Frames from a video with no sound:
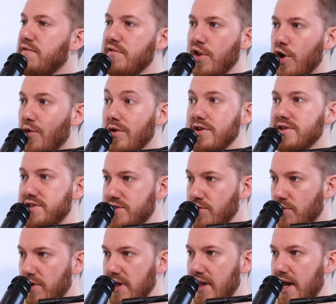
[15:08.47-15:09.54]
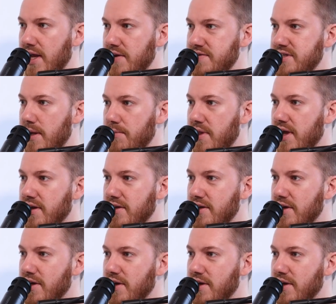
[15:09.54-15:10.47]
the flow or the storyline of something.